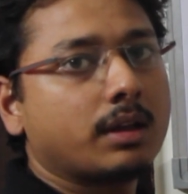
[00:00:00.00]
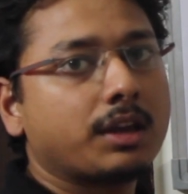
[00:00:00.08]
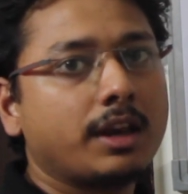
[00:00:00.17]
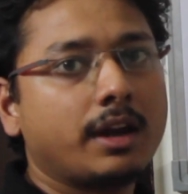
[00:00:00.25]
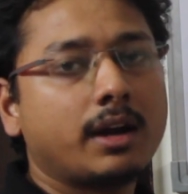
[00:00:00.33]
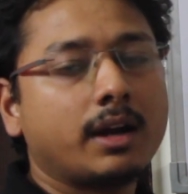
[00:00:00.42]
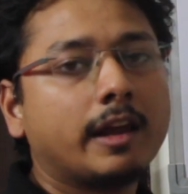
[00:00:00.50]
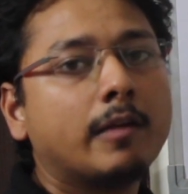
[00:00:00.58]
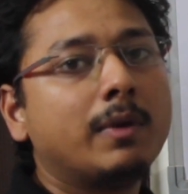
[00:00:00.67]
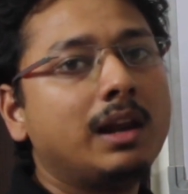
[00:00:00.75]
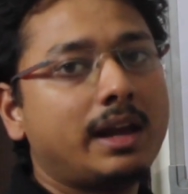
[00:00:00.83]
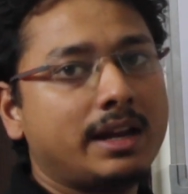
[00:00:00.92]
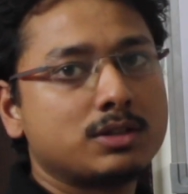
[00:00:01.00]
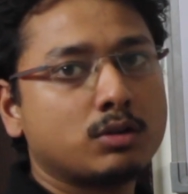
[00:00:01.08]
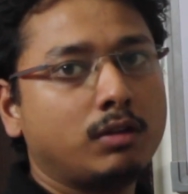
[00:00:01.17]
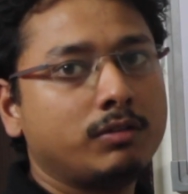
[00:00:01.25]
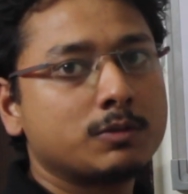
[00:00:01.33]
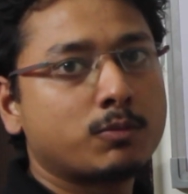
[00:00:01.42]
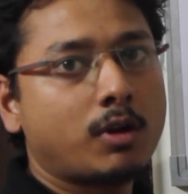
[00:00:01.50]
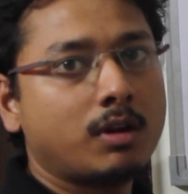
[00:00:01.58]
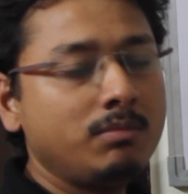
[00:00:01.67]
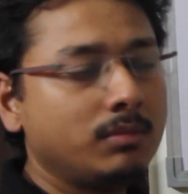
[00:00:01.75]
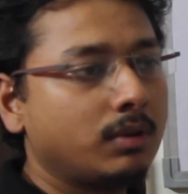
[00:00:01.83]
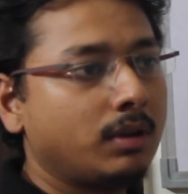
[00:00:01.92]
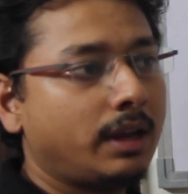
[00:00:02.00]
create a table and solve this problem